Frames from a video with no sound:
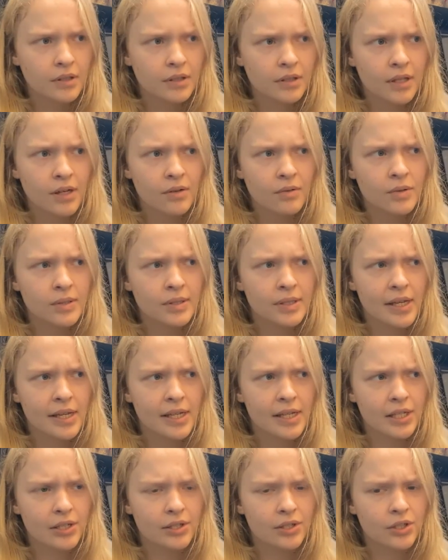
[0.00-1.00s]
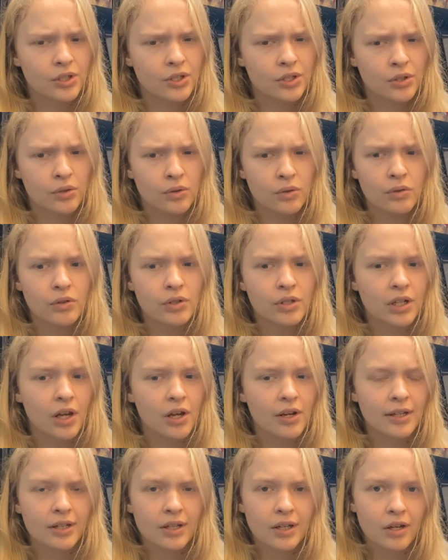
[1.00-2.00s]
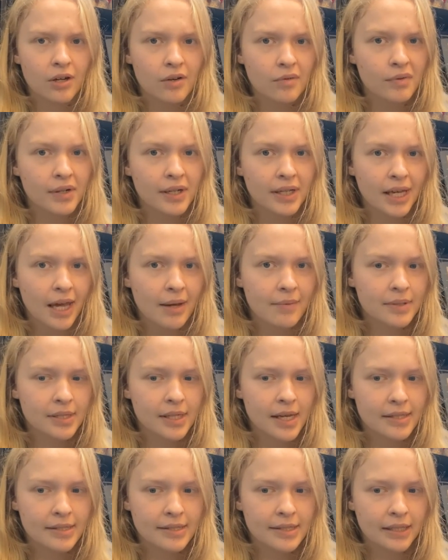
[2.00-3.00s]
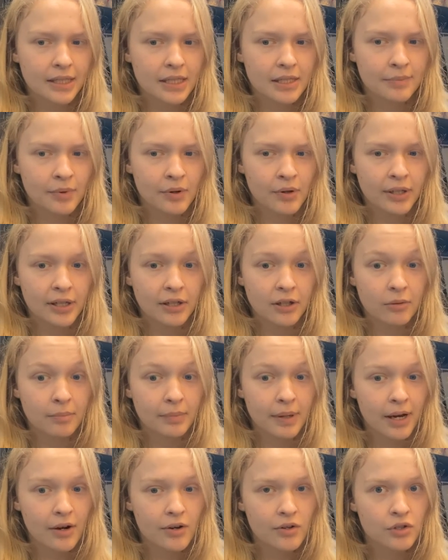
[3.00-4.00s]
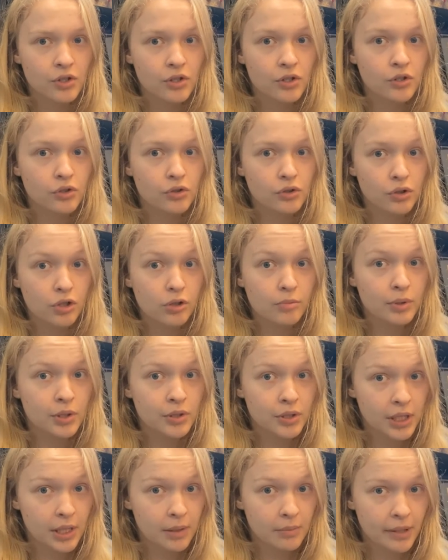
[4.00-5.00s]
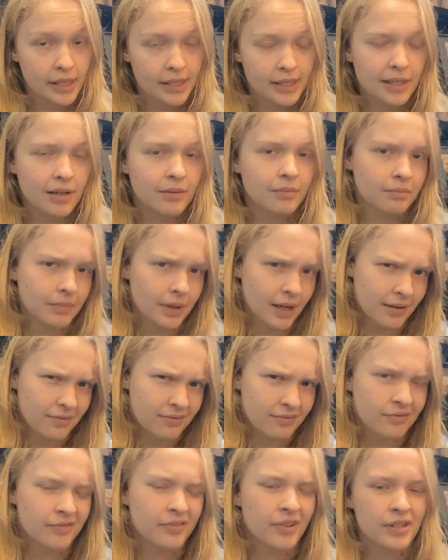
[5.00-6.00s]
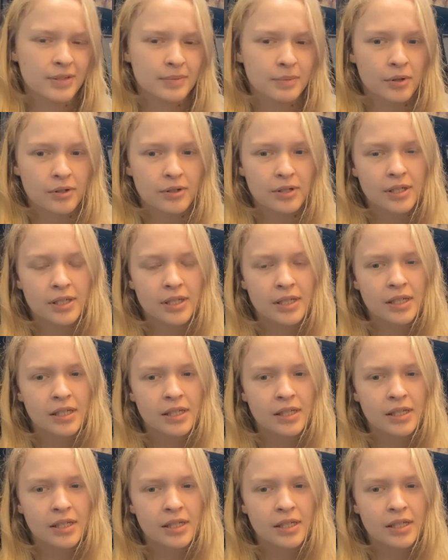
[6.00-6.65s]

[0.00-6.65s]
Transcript: There was a huge learning curve when it came to editing this book in comparison to Beauty and the Breakdown, my first book.